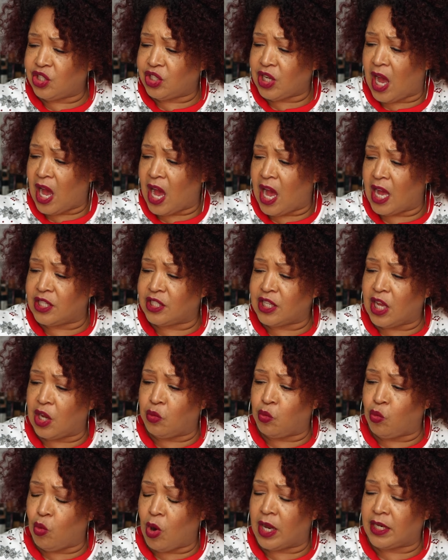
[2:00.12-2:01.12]
shines
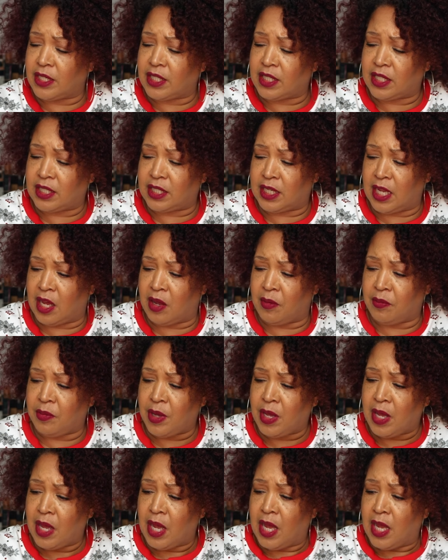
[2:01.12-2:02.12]
in one step.
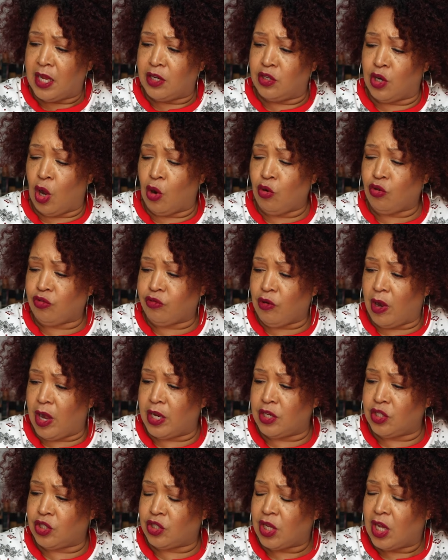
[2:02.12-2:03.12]
No
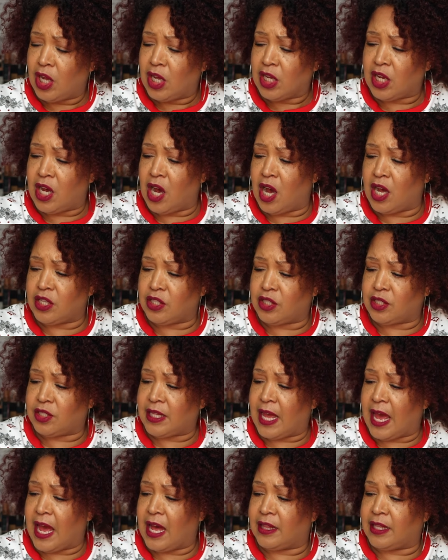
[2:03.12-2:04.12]
crunch, cut
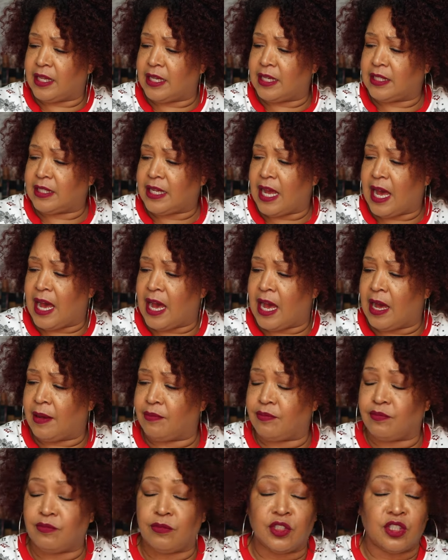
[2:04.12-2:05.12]
styling
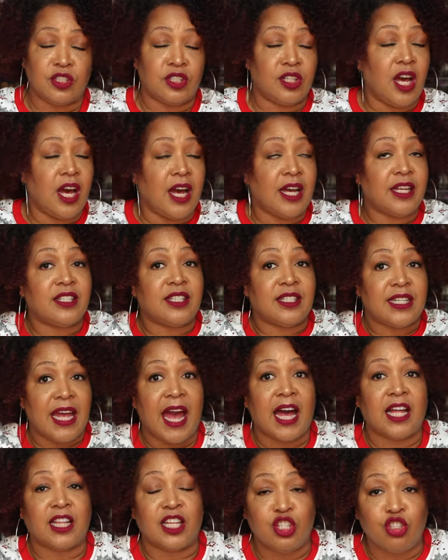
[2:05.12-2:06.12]
time, cut
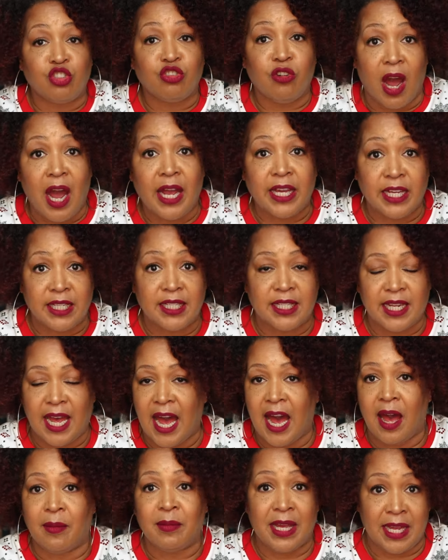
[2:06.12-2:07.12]
styling drying
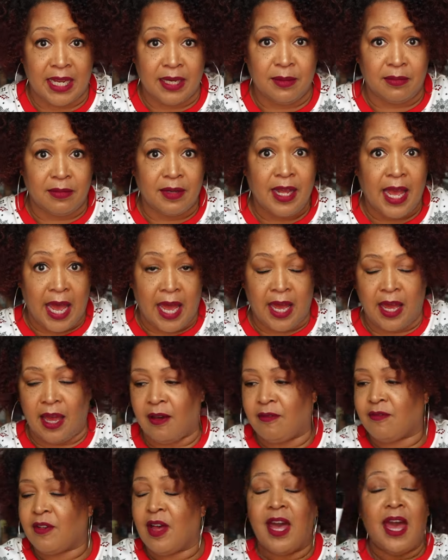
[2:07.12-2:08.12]
time in
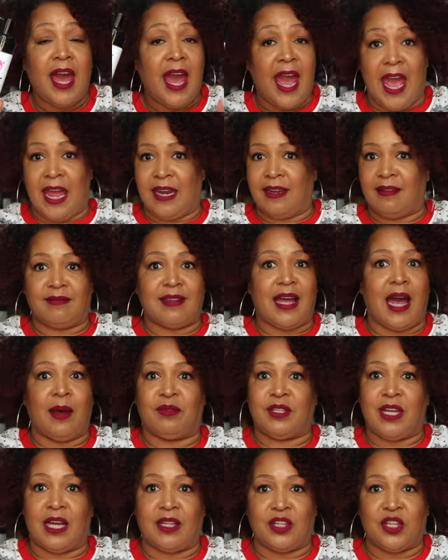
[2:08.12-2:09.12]
half. And
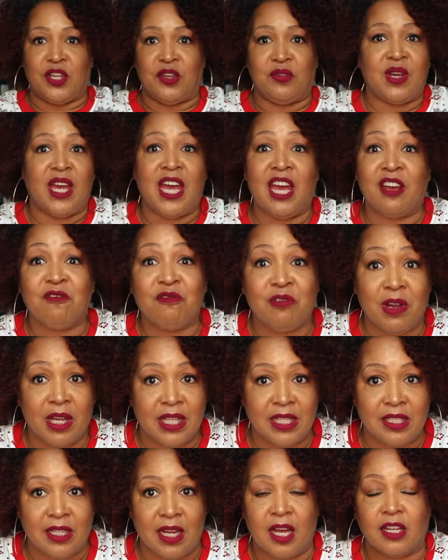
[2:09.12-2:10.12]
I'm telling you, it
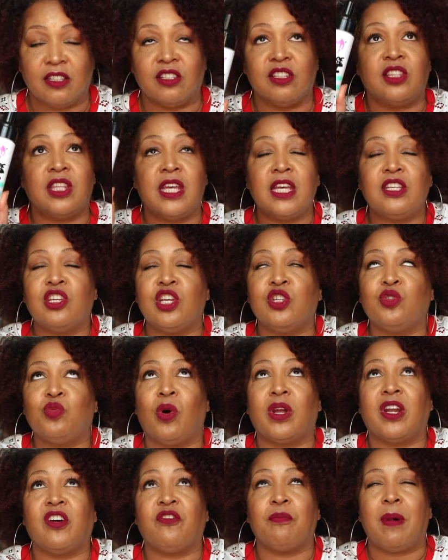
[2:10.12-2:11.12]
really does. This is
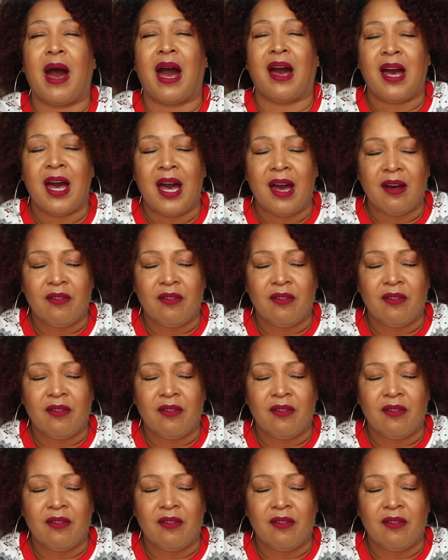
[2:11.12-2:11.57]
one of my